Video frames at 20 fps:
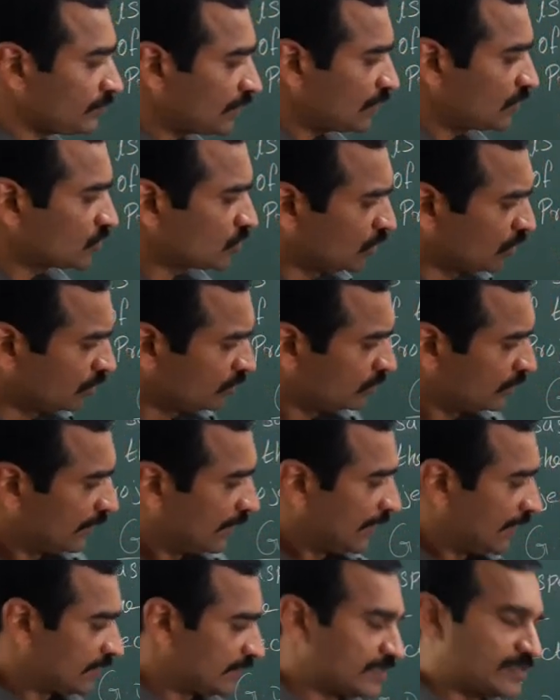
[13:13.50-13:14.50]

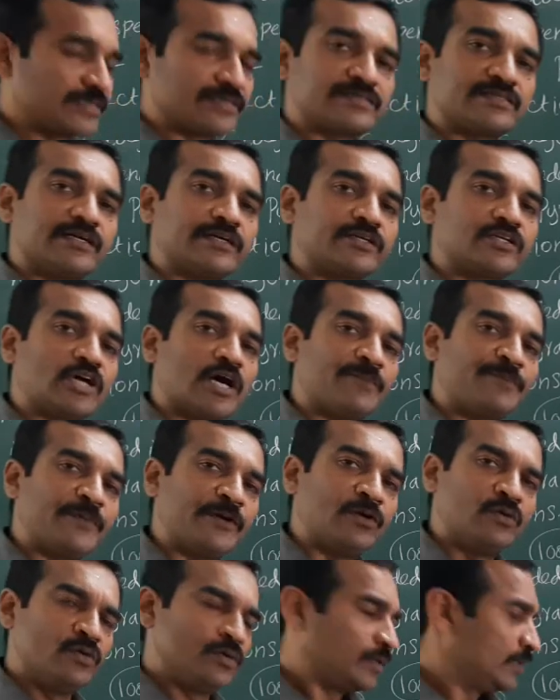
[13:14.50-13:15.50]
So this is the top
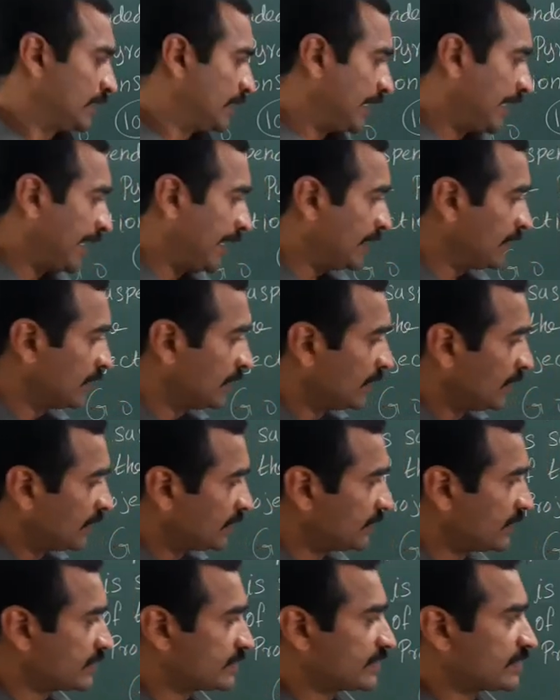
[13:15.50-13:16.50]
view and
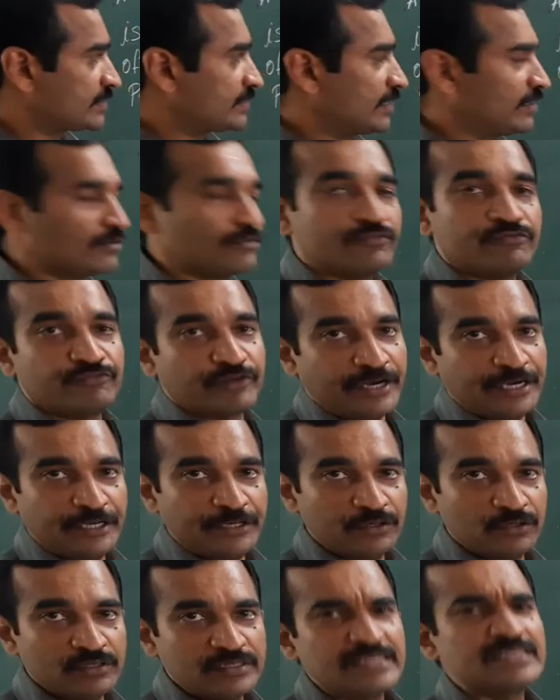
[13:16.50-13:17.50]
this is the front
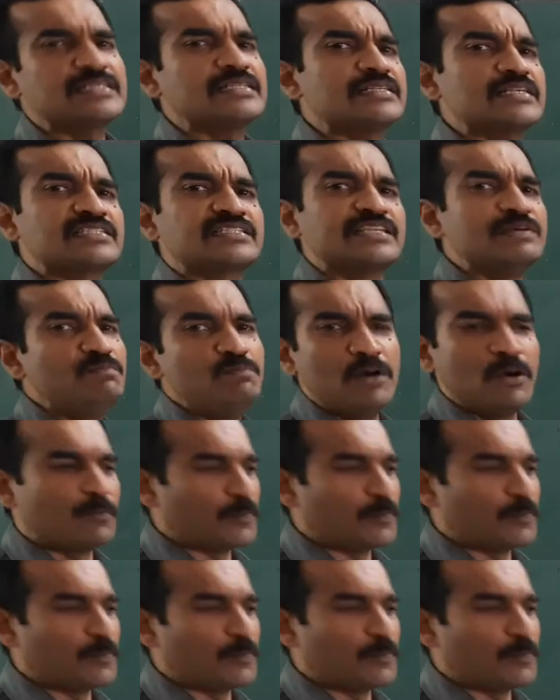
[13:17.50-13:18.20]
view. This is a simple